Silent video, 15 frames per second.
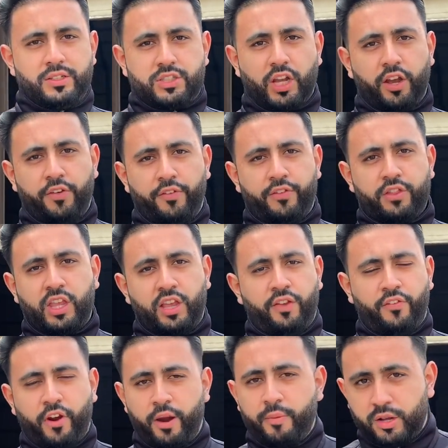So thank
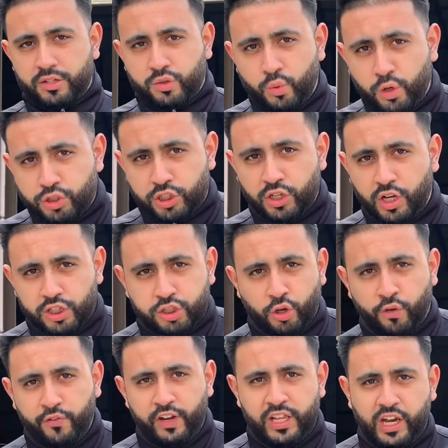you very much for watching our
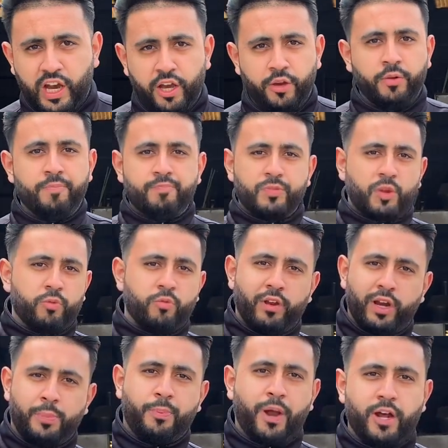short video. We're
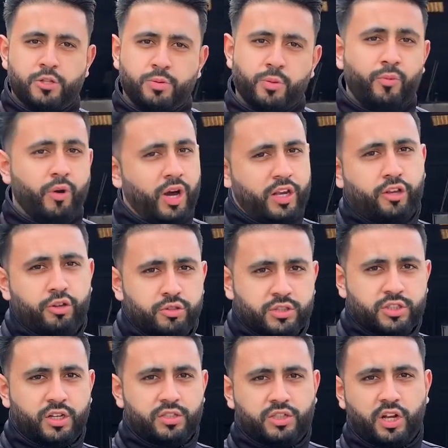really proud to be working
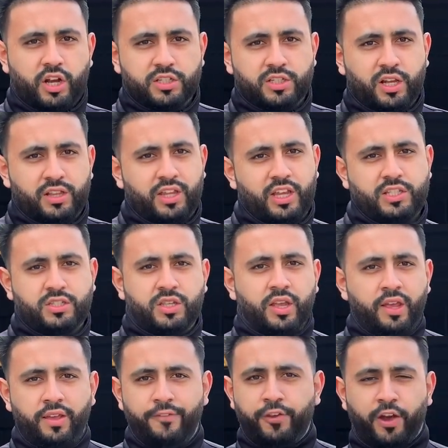on such cars like this.
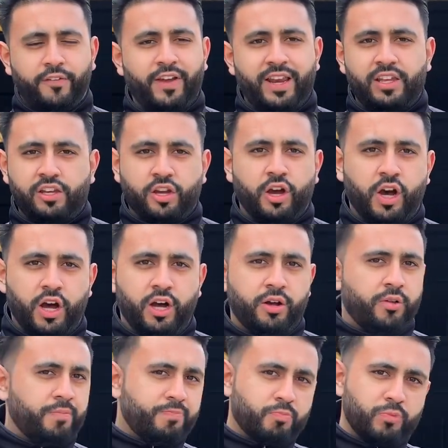If you have any car,
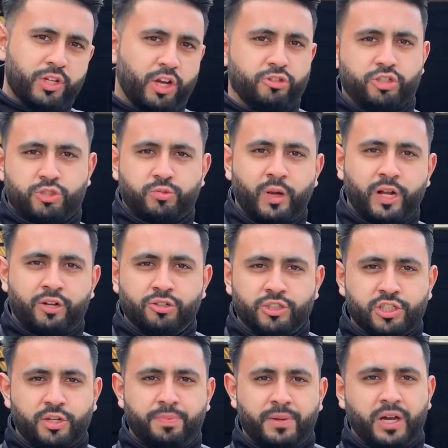we don't just work
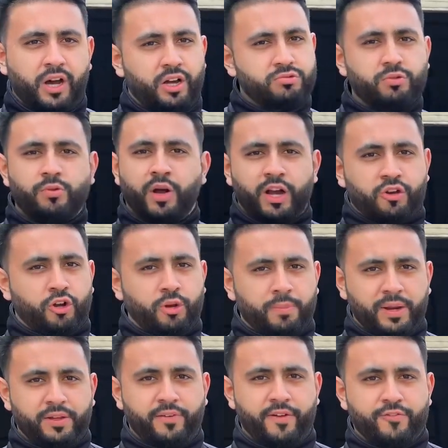on supercars, we work on a
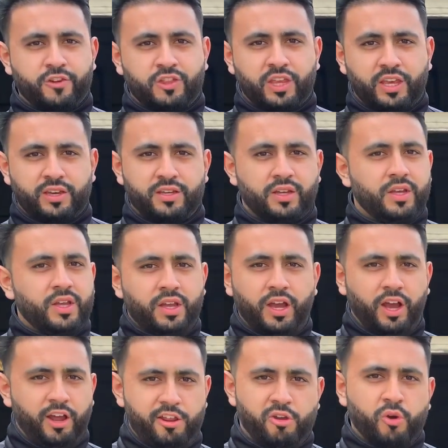bit of everything.
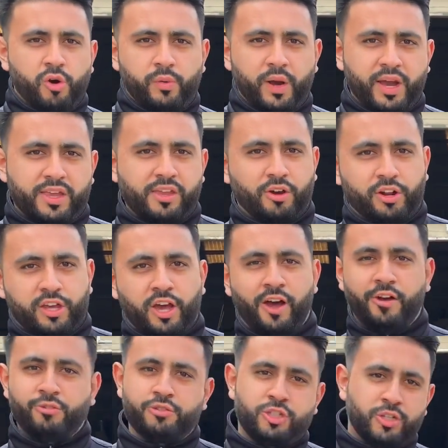Earlier we're working on a
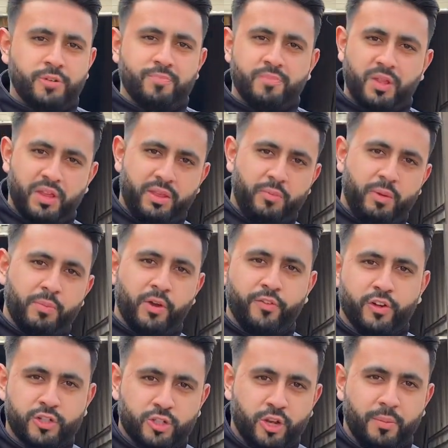coach, and then we
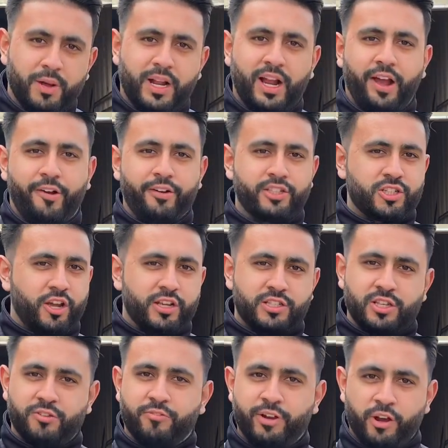move on to a McLaren, so
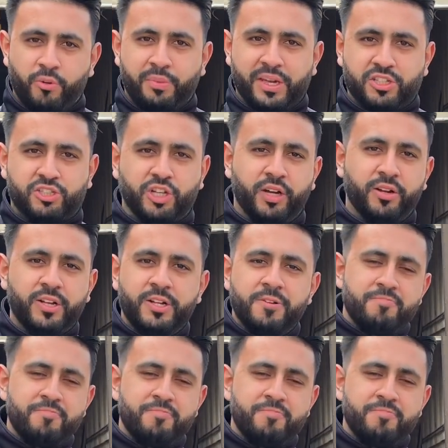it's a real mixture.